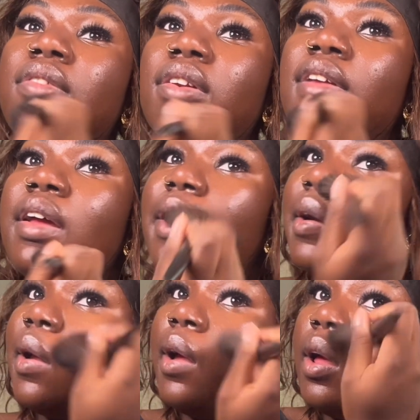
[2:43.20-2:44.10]

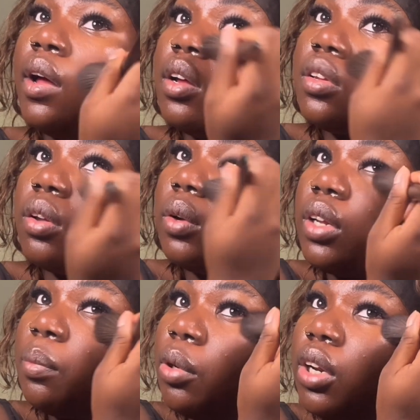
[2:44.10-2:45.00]
tan. So
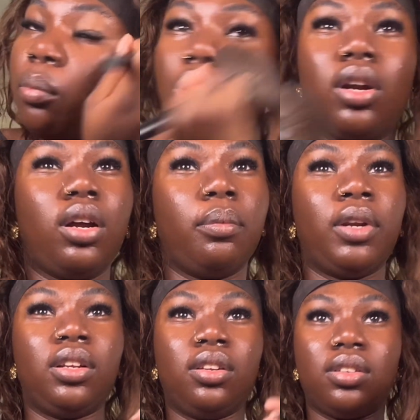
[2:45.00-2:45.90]
it's putting product, but
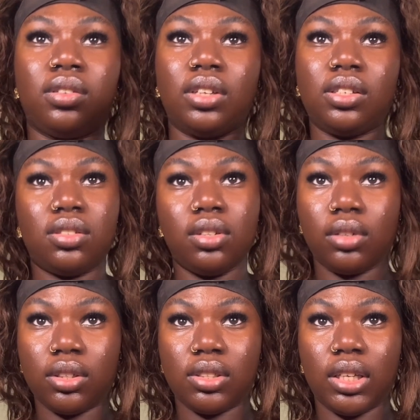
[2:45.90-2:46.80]
it still
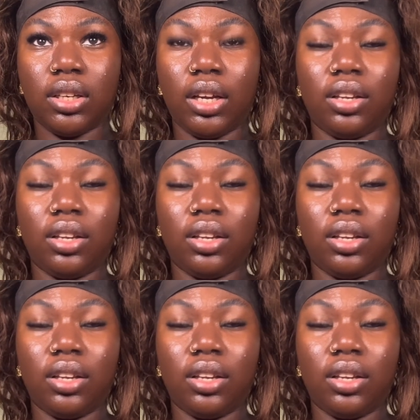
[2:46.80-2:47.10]
looks skin like.